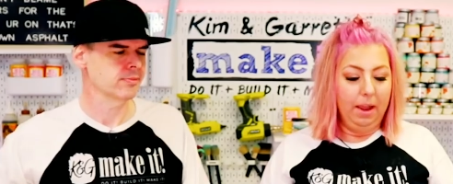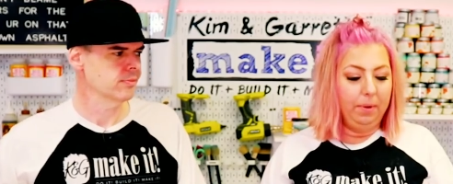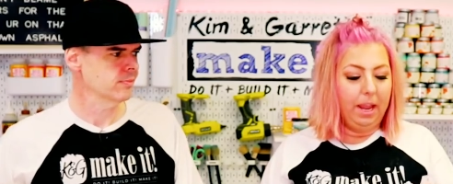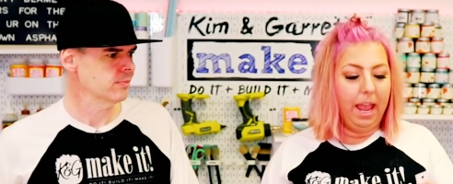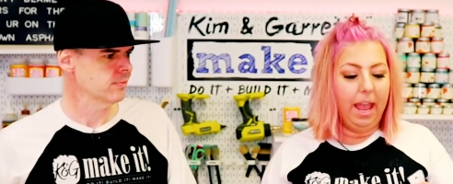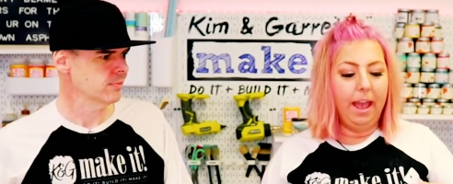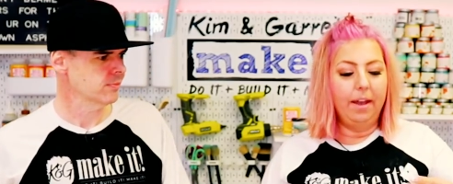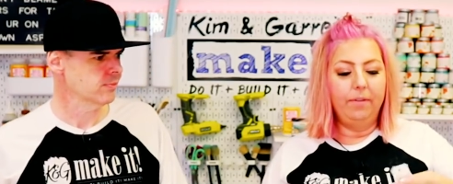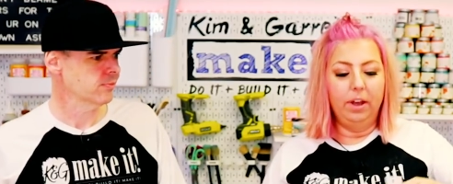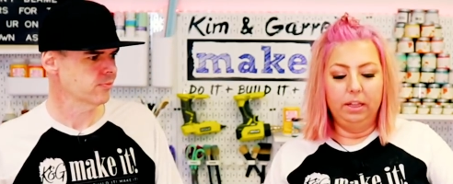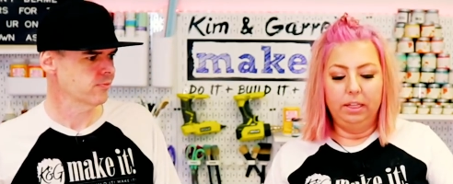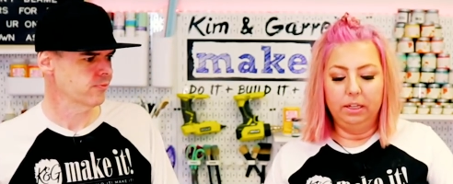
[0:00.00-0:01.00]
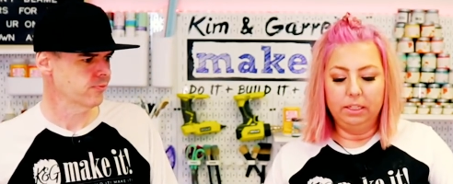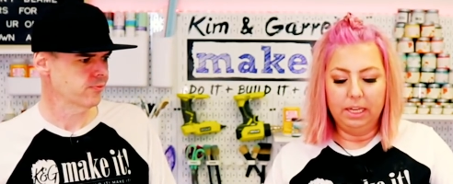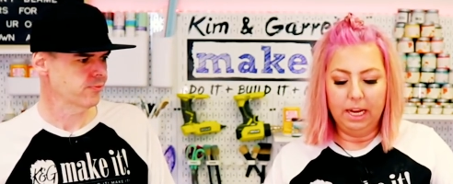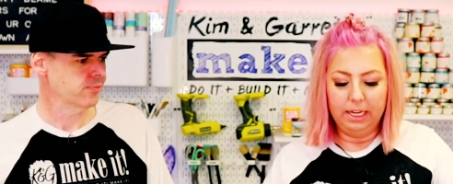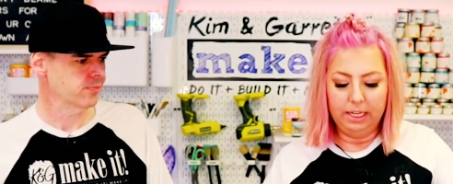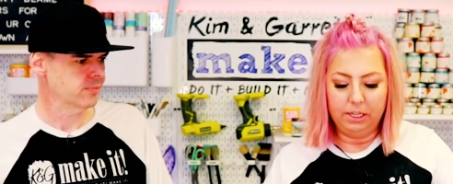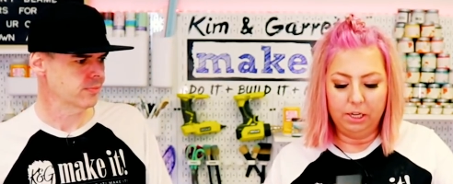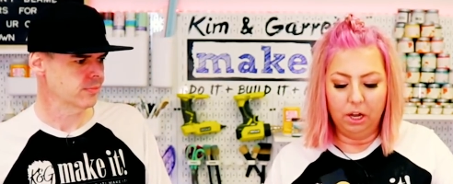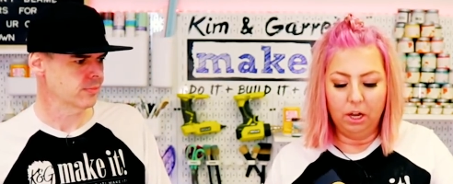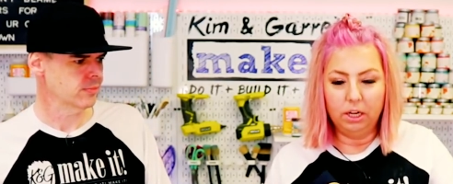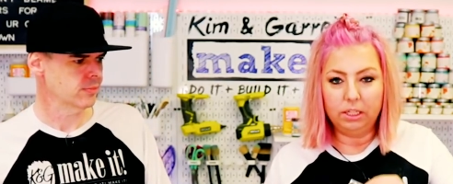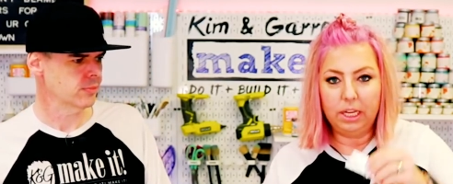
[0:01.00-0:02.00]
Speaker 1: And we have a little tiny
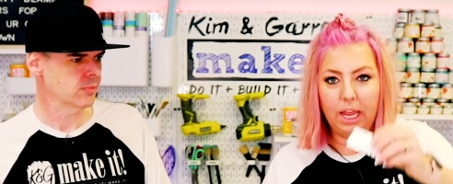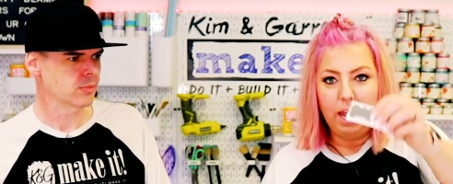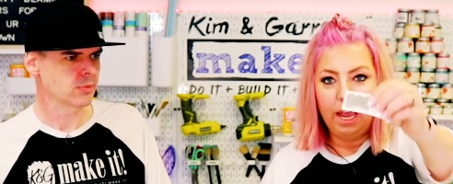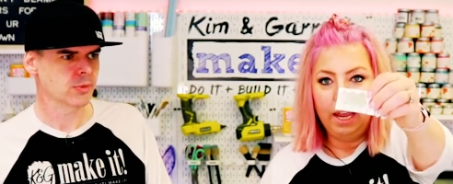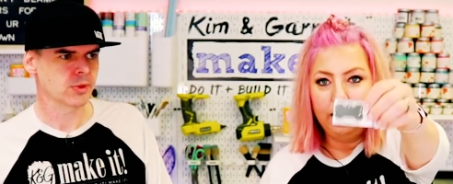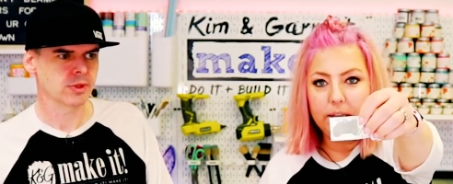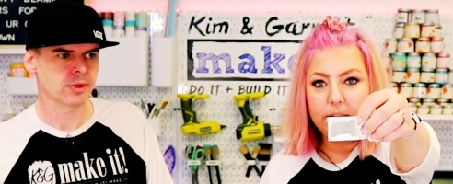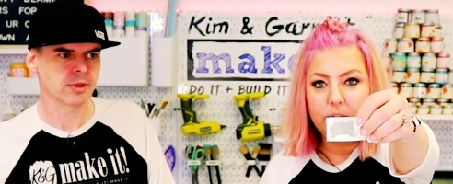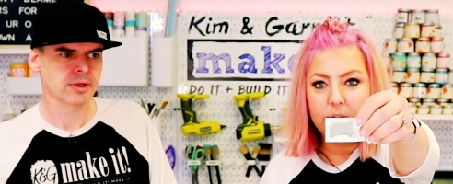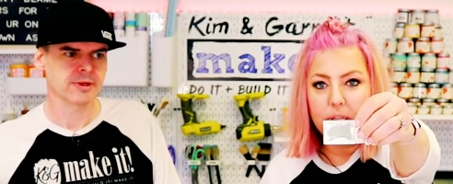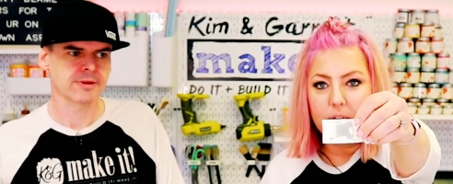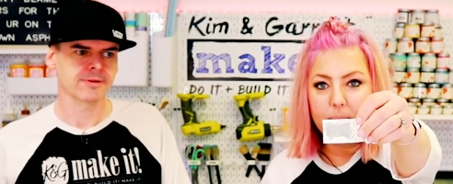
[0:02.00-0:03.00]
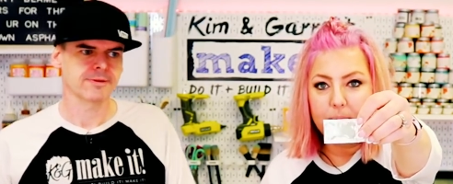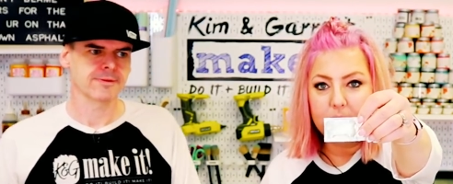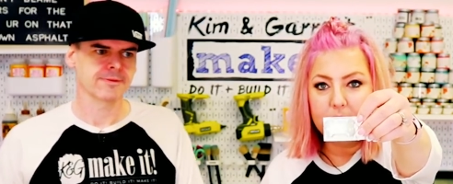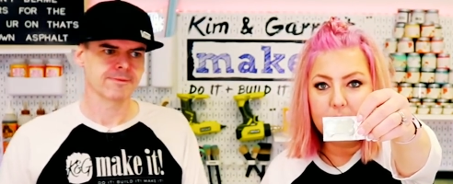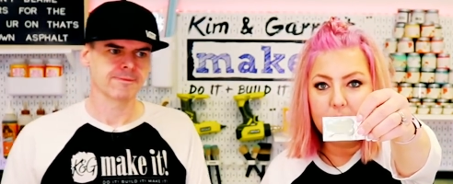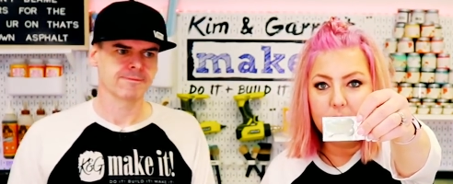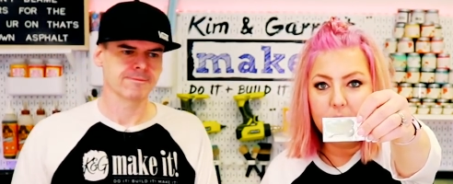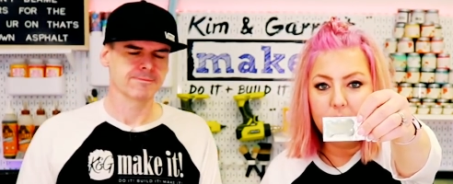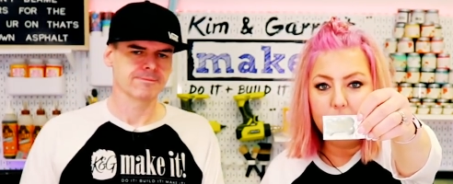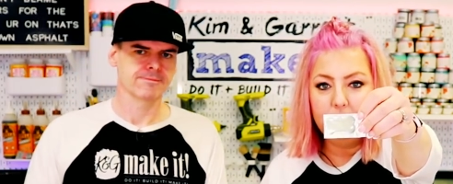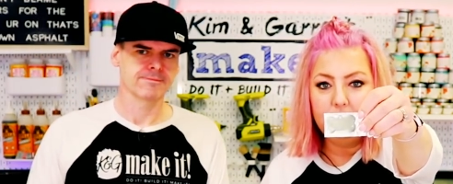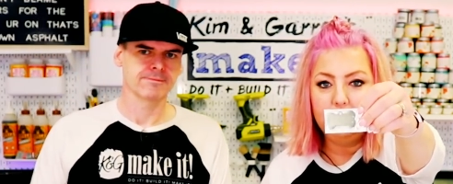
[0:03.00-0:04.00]
dog tag, so a little bit of
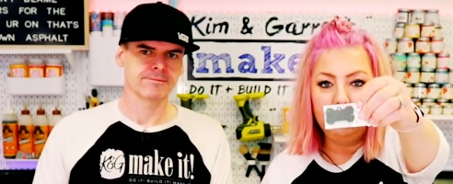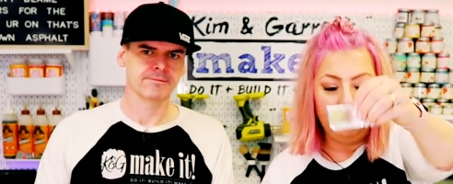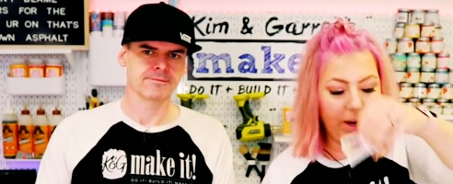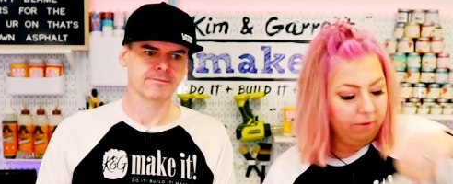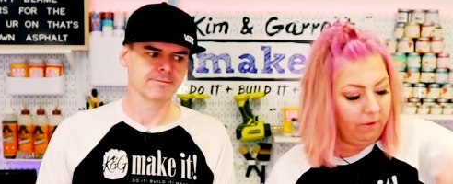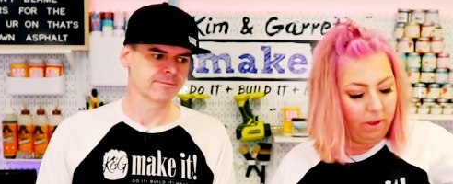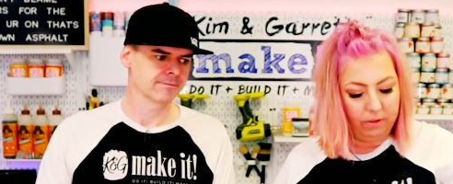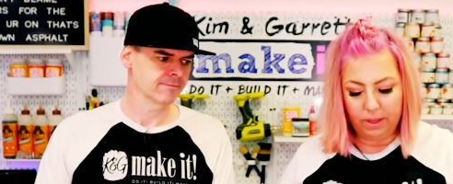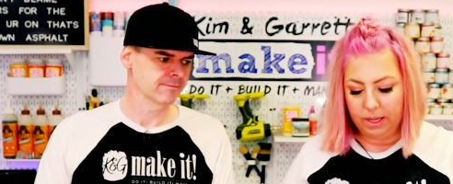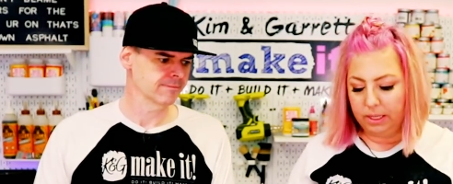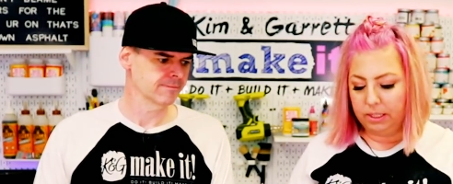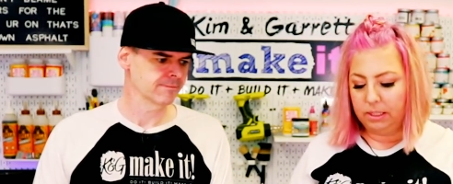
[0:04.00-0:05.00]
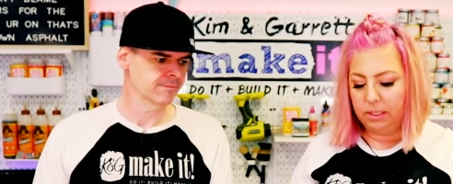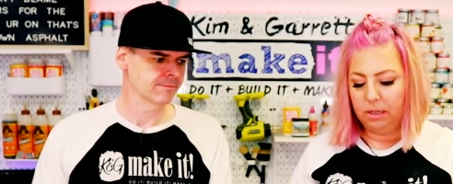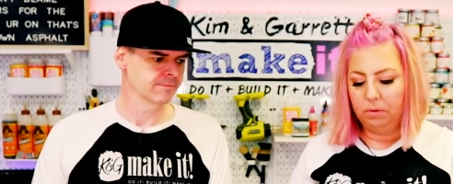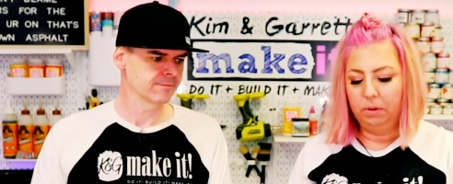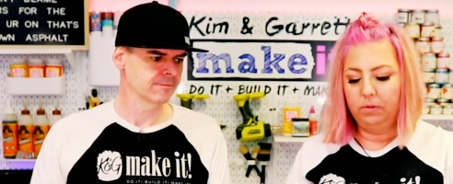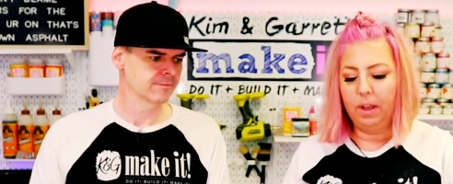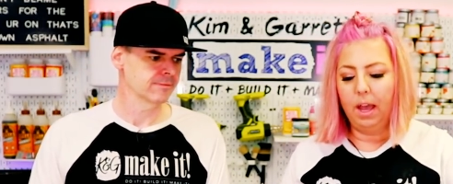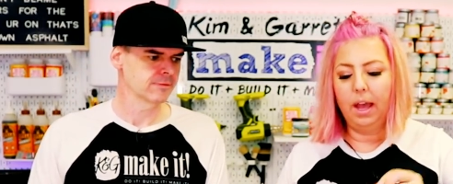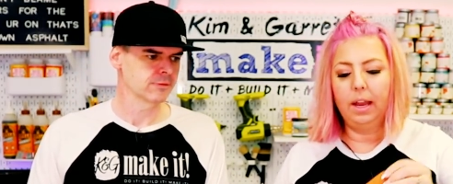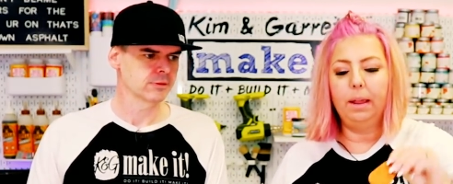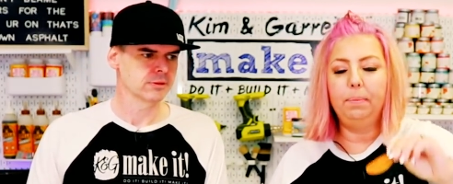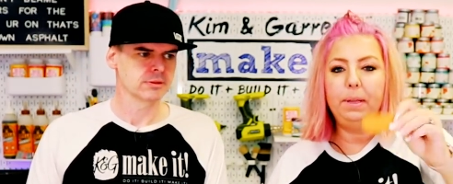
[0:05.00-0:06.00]
seal we'll engrave on this. We've
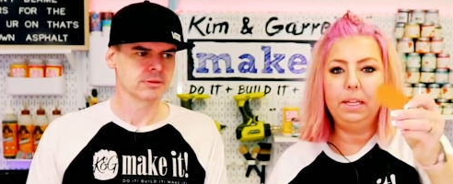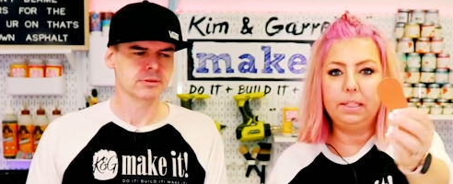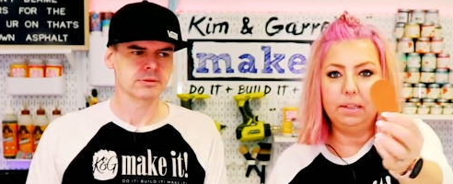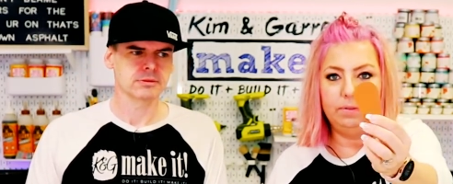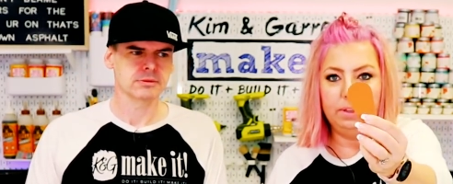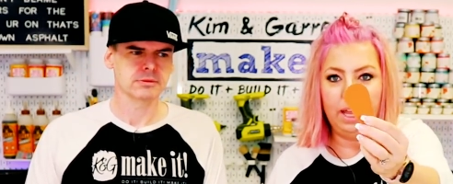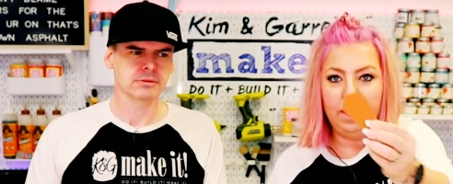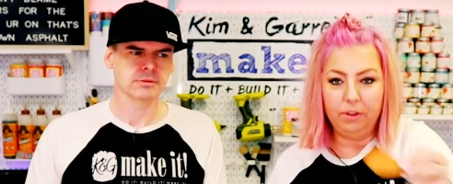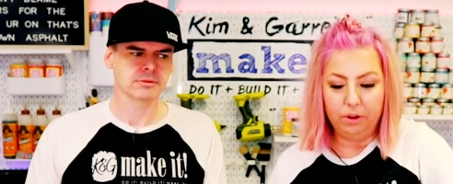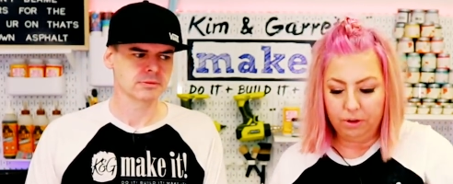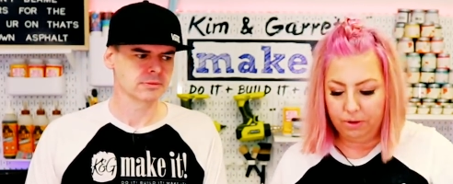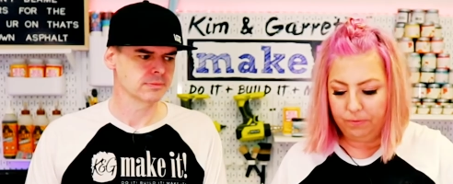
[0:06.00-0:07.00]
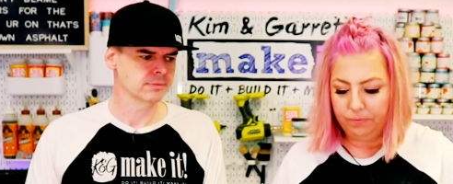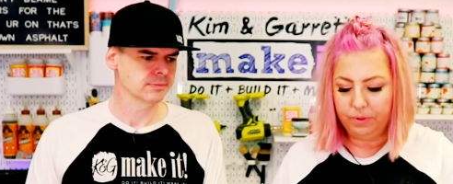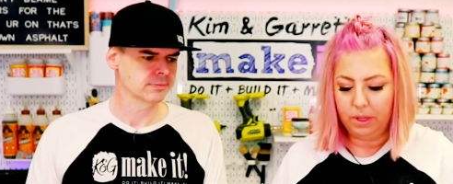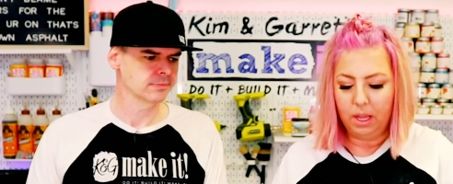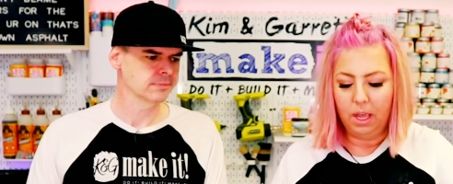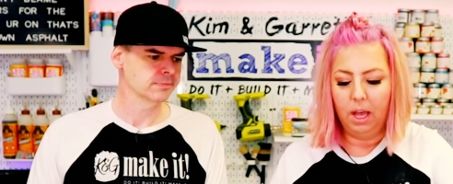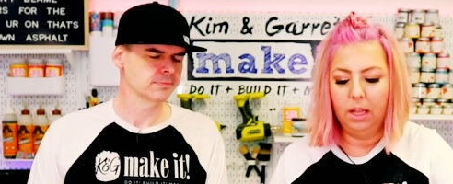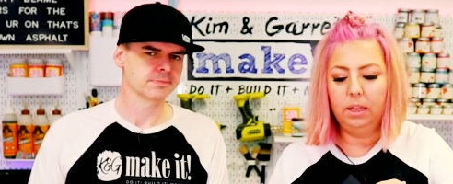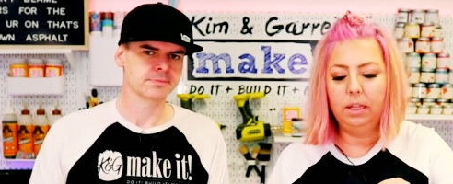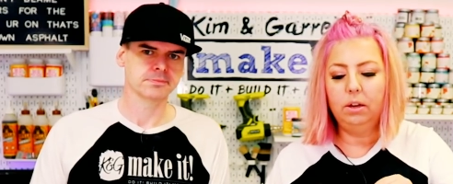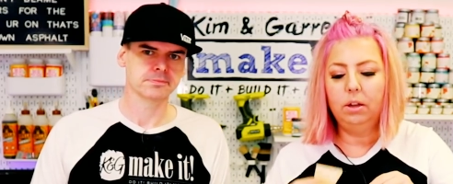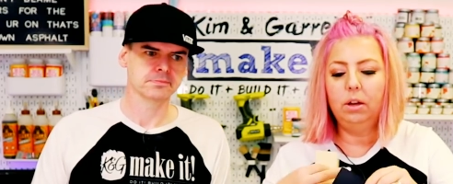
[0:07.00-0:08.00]
got a piece of leather, a
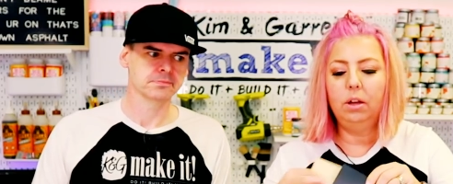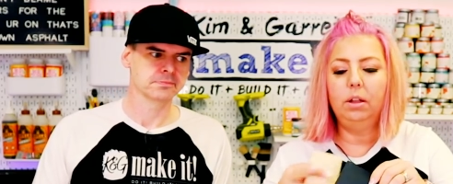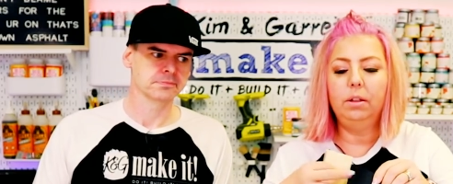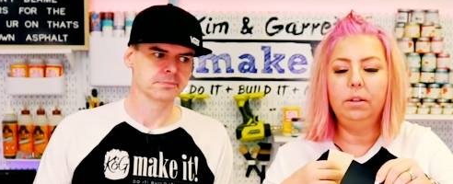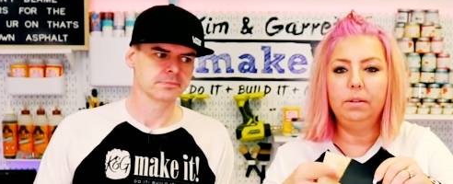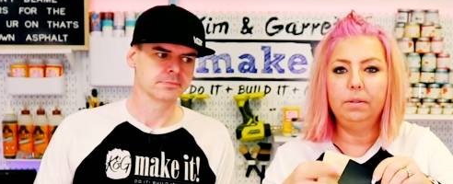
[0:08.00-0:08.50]
little